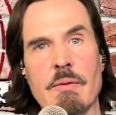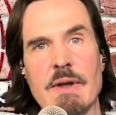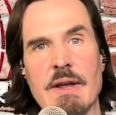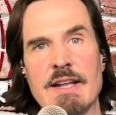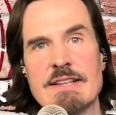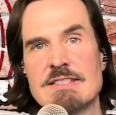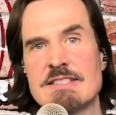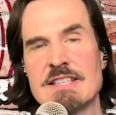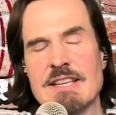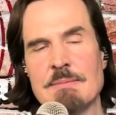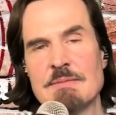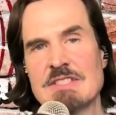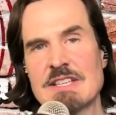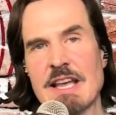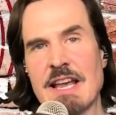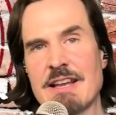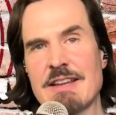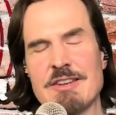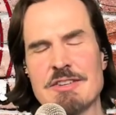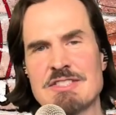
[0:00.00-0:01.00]
it seems
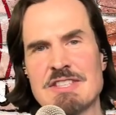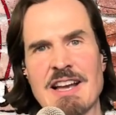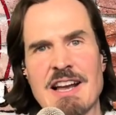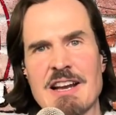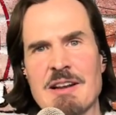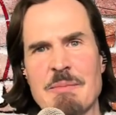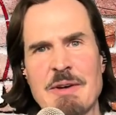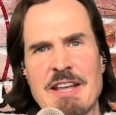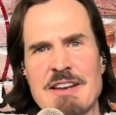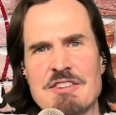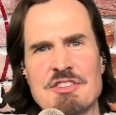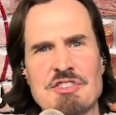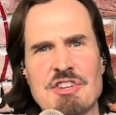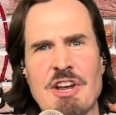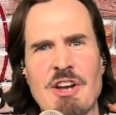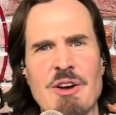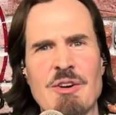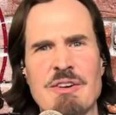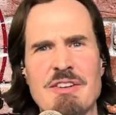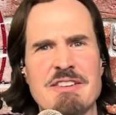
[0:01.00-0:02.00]
like you talk about a
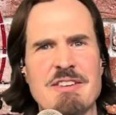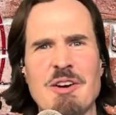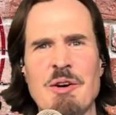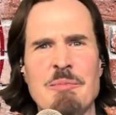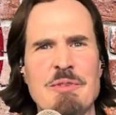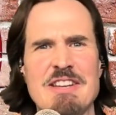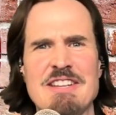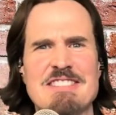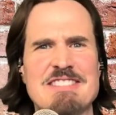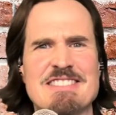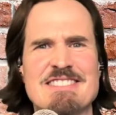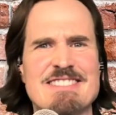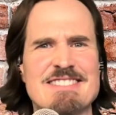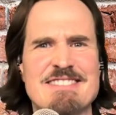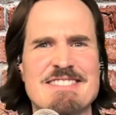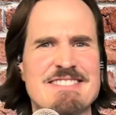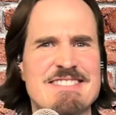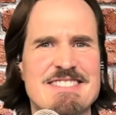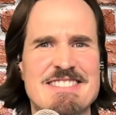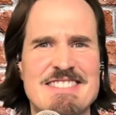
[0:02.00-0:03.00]
show and nobody's
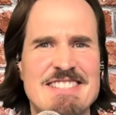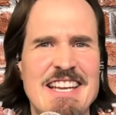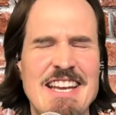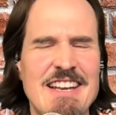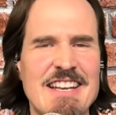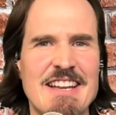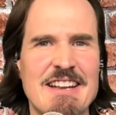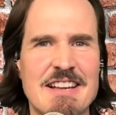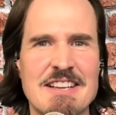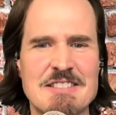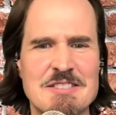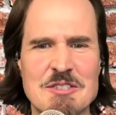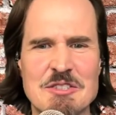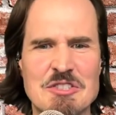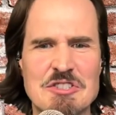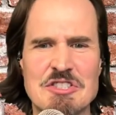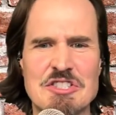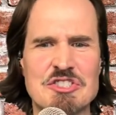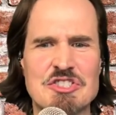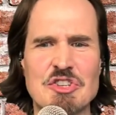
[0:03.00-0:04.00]
seen it because
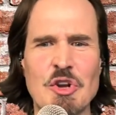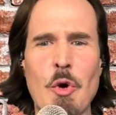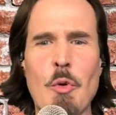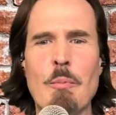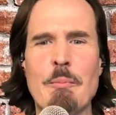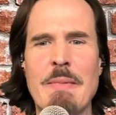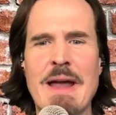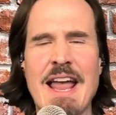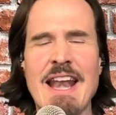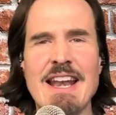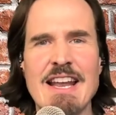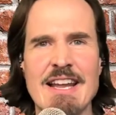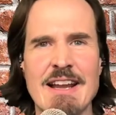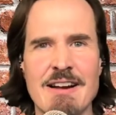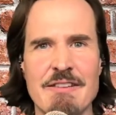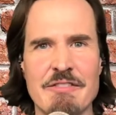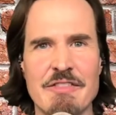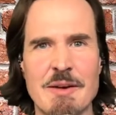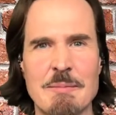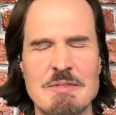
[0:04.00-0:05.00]
there's just so many
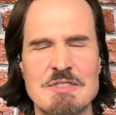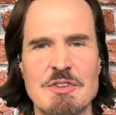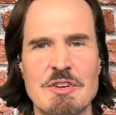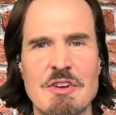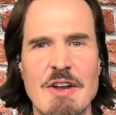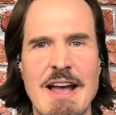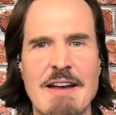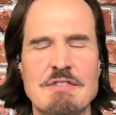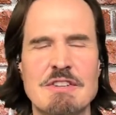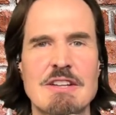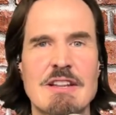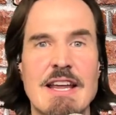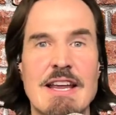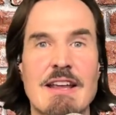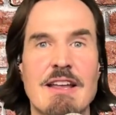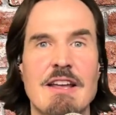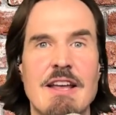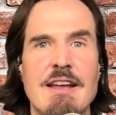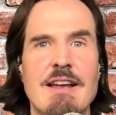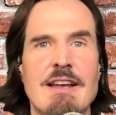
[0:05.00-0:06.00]
of them. So you have to
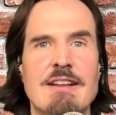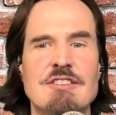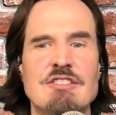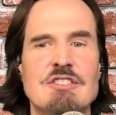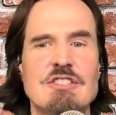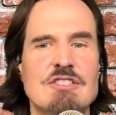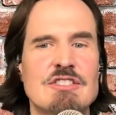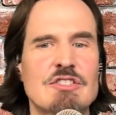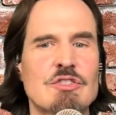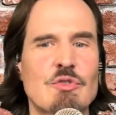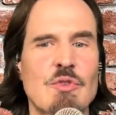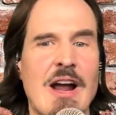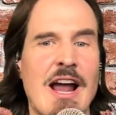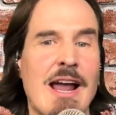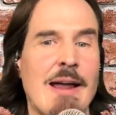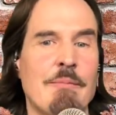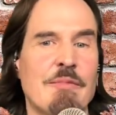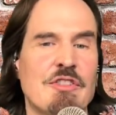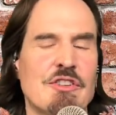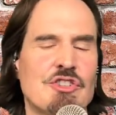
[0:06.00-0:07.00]
like
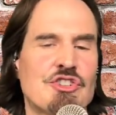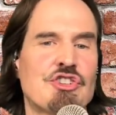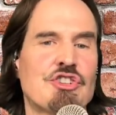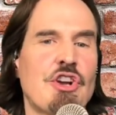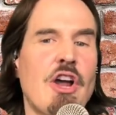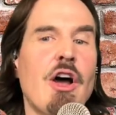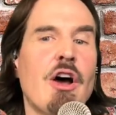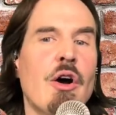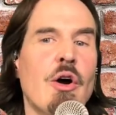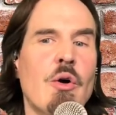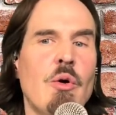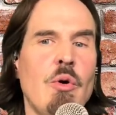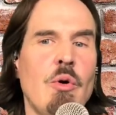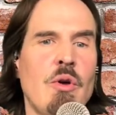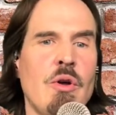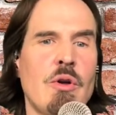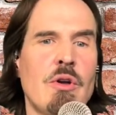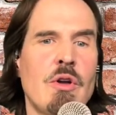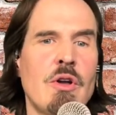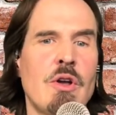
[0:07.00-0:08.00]
describe the
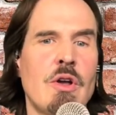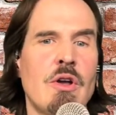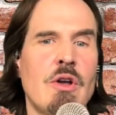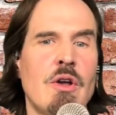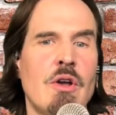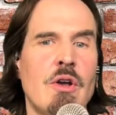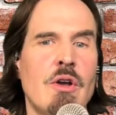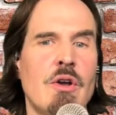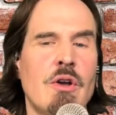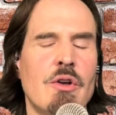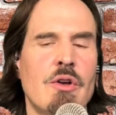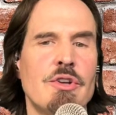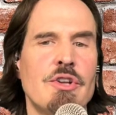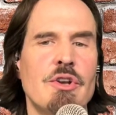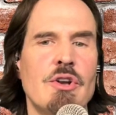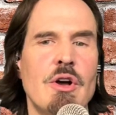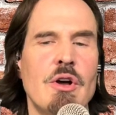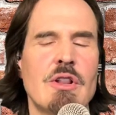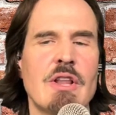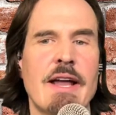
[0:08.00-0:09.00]
show.
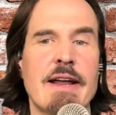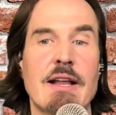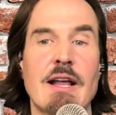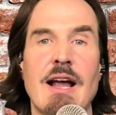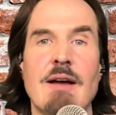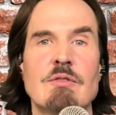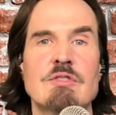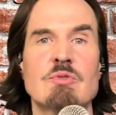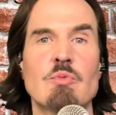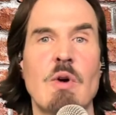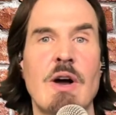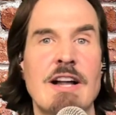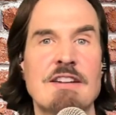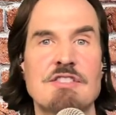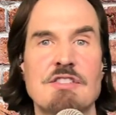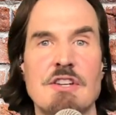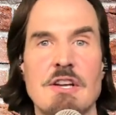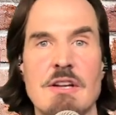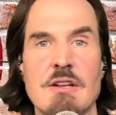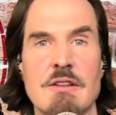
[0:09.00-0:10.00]
You know, like I was
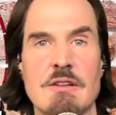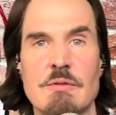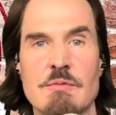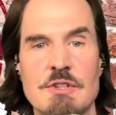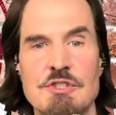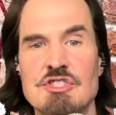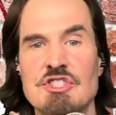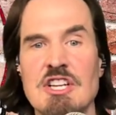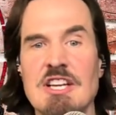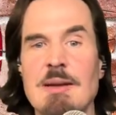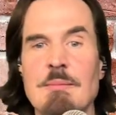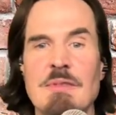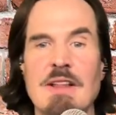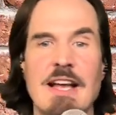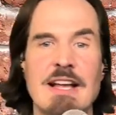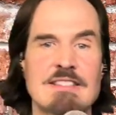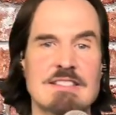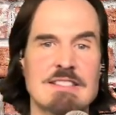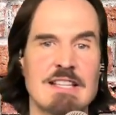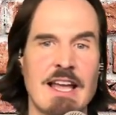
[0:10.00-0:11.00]
watching The Regime
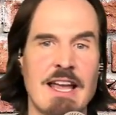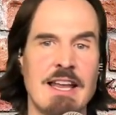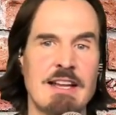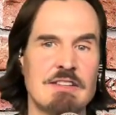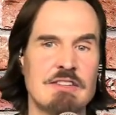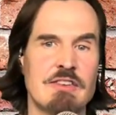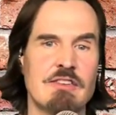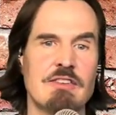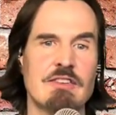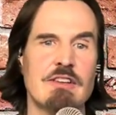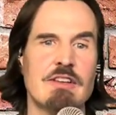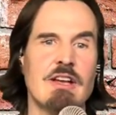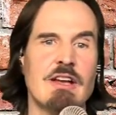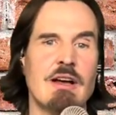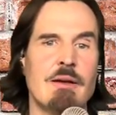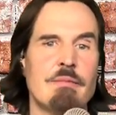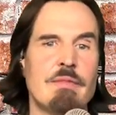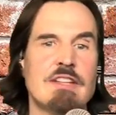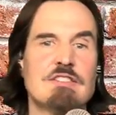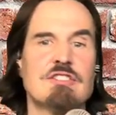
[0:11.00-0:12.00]
last night.
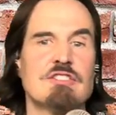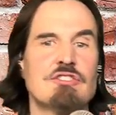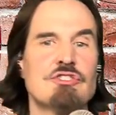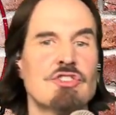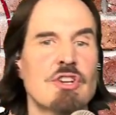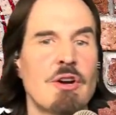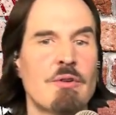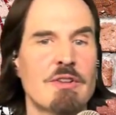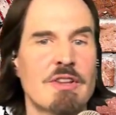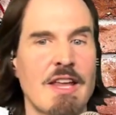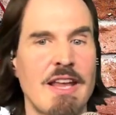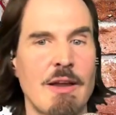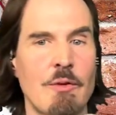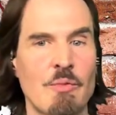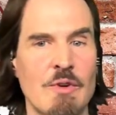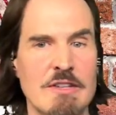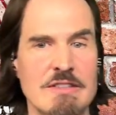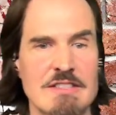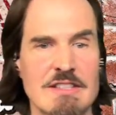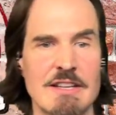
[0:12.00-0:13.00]
Um, it's a show with Kate
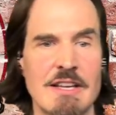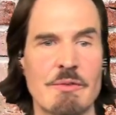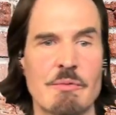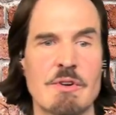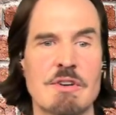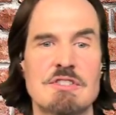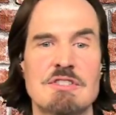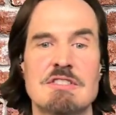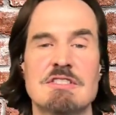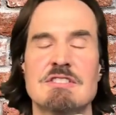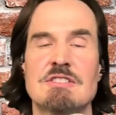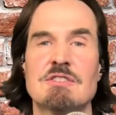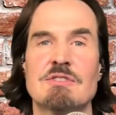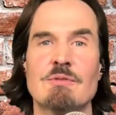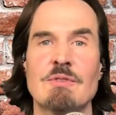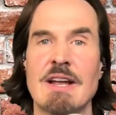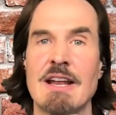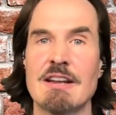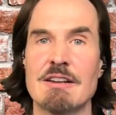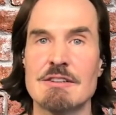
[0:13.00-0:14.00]
Winslet where she's a
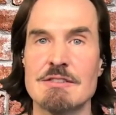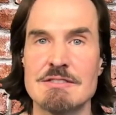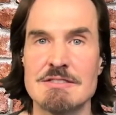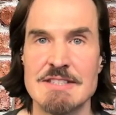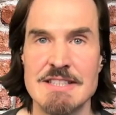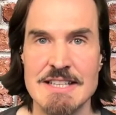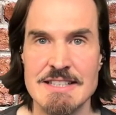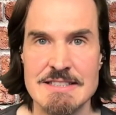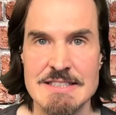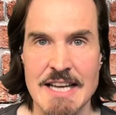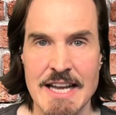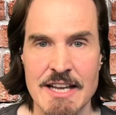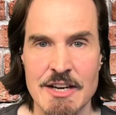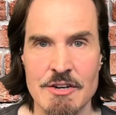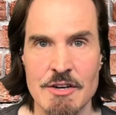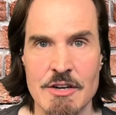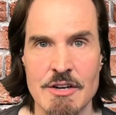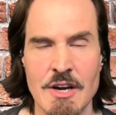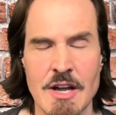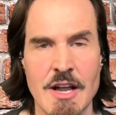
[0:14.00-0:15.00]
tyrannical
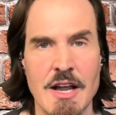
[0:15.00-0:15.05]
dictator,